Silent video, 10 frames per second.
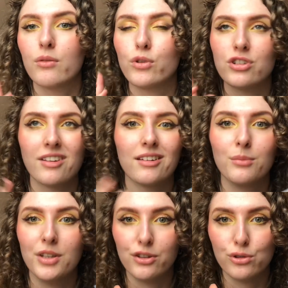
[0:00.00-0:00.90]
which is gonna
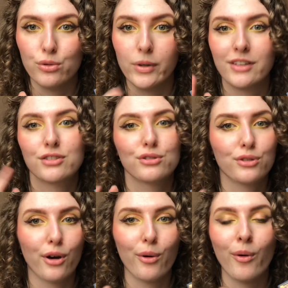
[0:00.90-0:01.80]
be in 2 weeks.
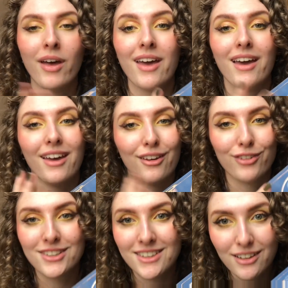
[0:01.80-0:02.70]
So if
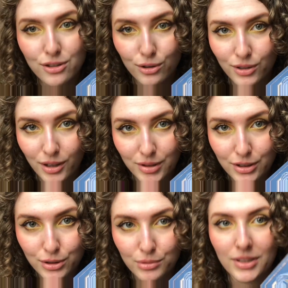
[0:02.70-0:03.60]
it's not sold out
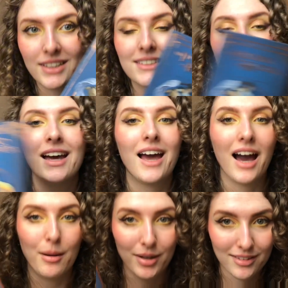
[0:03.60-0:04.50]
in 2 weeks,
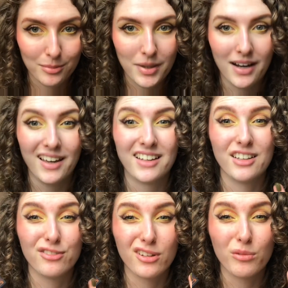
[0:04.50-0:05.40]
I'm gonna buy. I
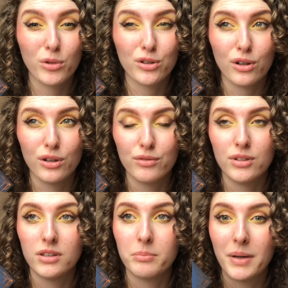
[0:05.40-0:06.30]
definitely want all of
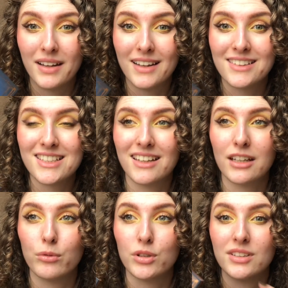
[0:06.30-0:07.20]
the palettes, and
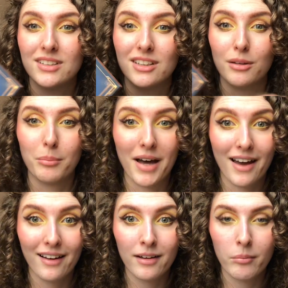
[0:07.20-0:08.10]
I want the little
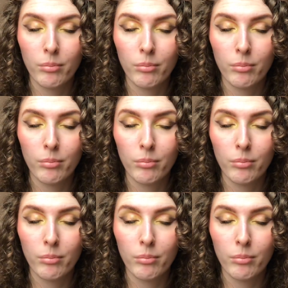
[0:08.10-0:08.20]
bag.